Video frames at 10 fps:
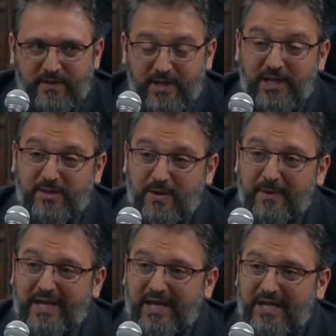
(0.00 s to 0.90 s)
And yet
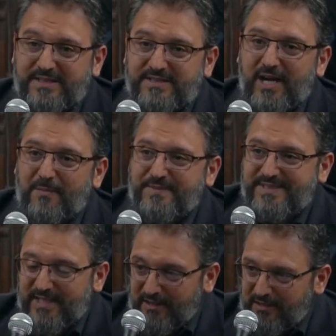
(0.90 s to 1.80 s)
Imam Ali
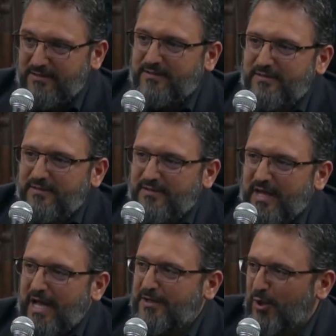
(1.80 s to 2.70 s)
still
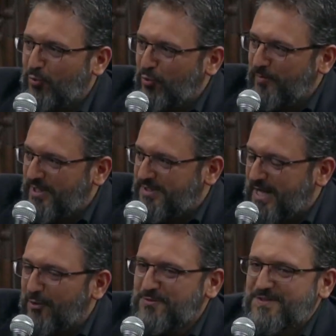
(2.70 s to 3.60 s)
had a room in his
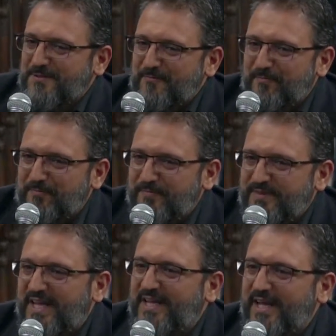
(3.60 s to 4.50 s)
house
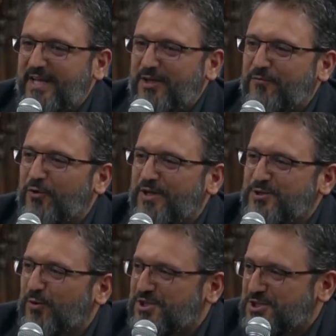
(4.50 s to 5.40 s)
dedicated for
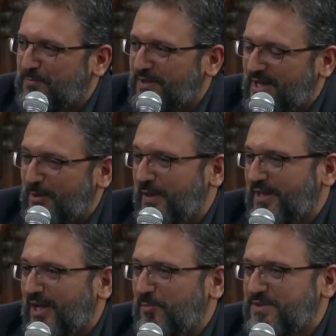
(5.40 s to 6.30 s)
his worship. Ahlul
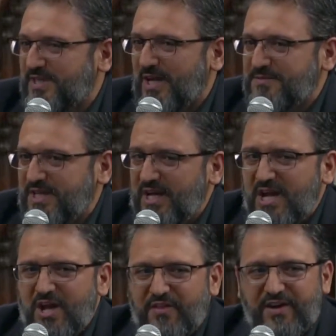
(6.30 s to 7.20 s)
Bayt say
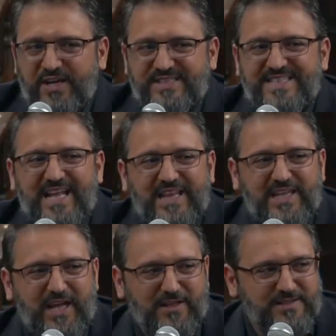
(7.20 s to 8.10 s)
there is
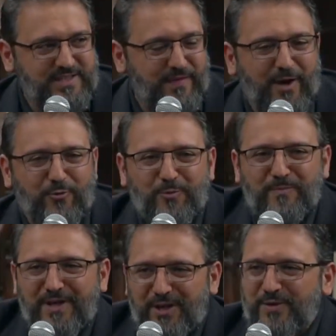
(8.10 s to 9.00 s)
nothing else in that
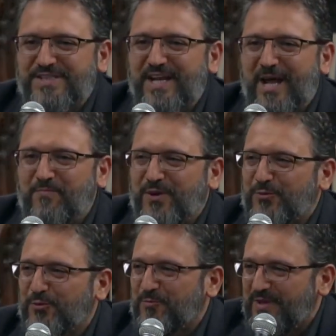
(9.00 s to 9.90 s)
room. It was an empty
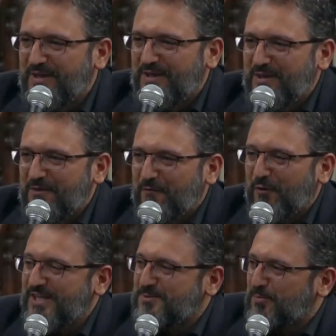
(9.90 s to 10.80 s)
room
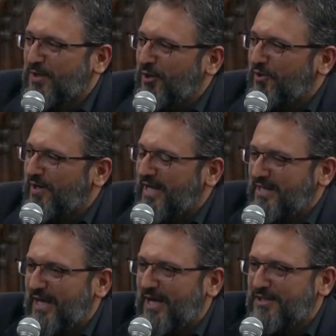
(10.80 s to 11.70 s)
for his prayer and
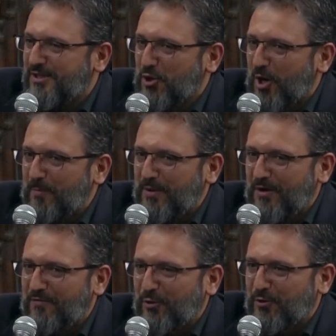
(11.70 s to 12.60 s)
he had a copy
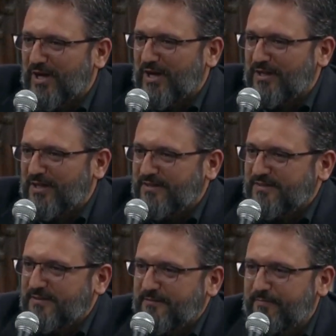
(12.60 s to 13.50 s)
of the Quran in
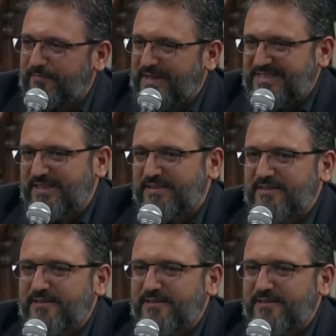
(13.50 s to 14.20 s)
it. That's it.